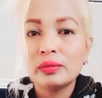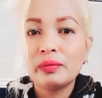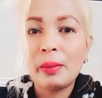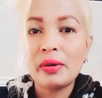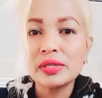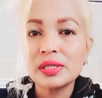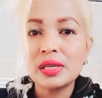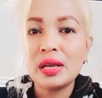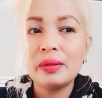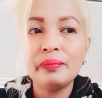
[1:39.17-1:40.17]
from
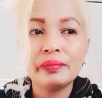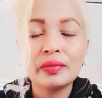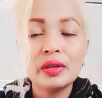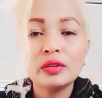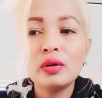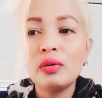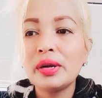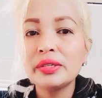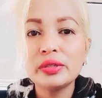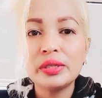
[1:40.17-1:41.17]
ourselves
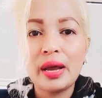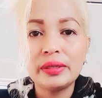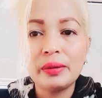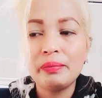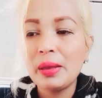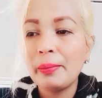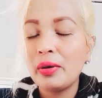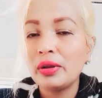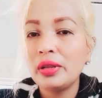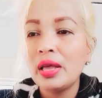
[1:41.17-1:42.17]
towards to the other
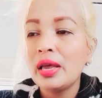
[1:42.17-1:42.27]
people,